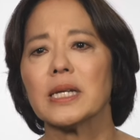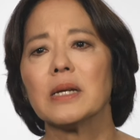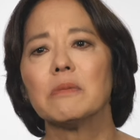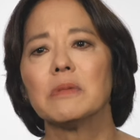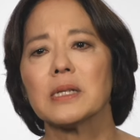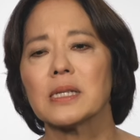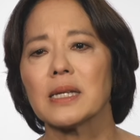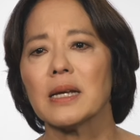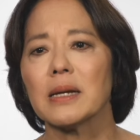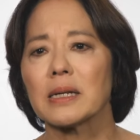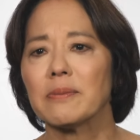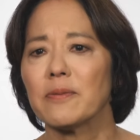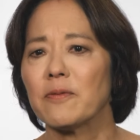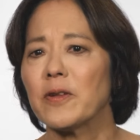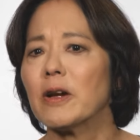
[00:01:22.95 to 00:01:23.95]
it was a
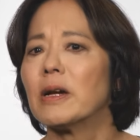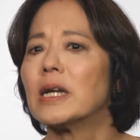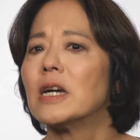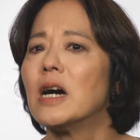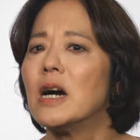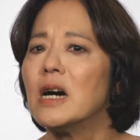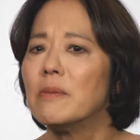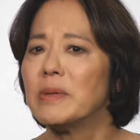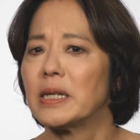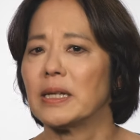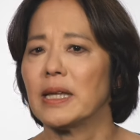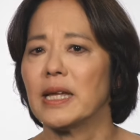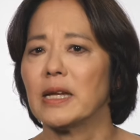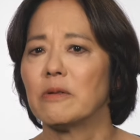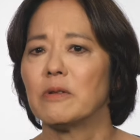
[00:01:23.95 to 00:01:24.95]
very common
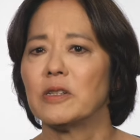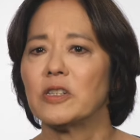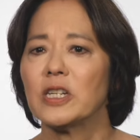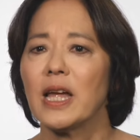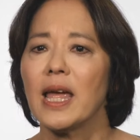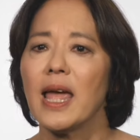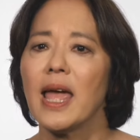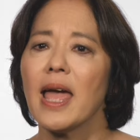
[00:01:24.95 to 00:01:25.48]
language